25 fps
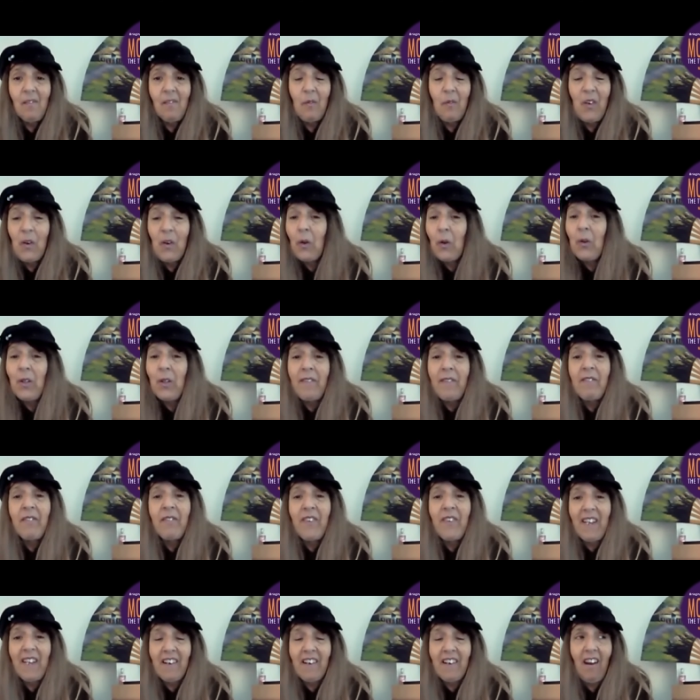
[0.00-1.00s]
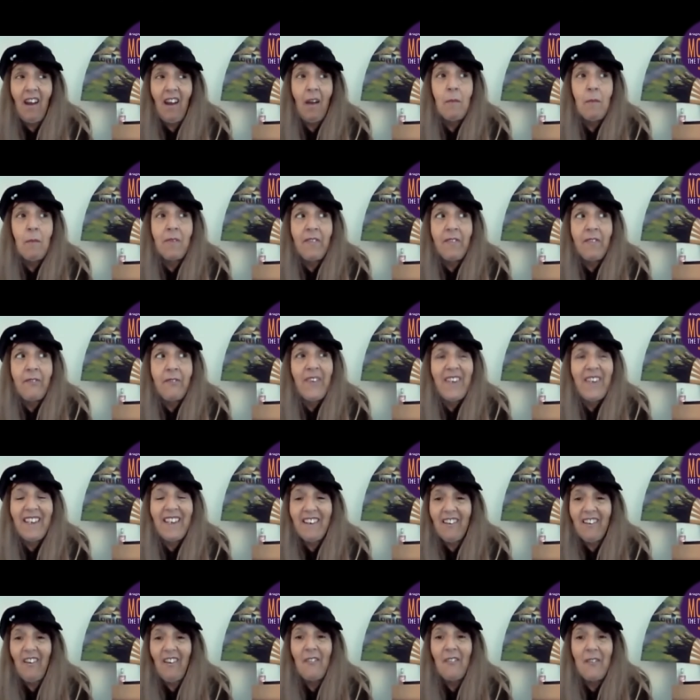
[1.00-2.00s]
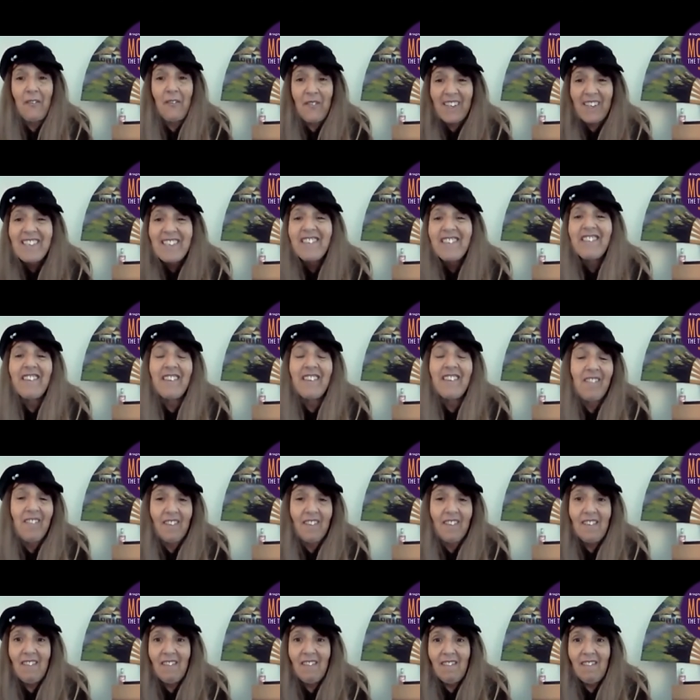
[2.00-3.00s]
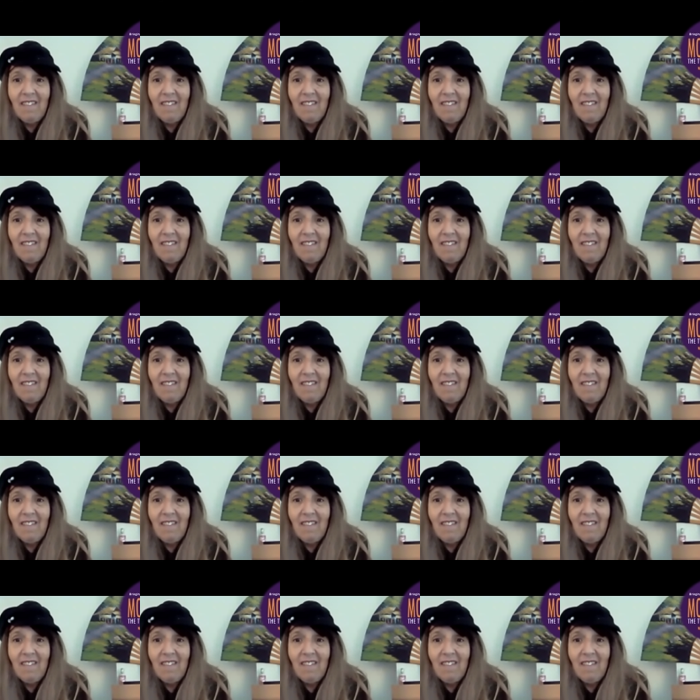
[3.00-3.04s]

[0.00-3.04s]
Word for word: We're all in fear. I'm on the fear of eviction.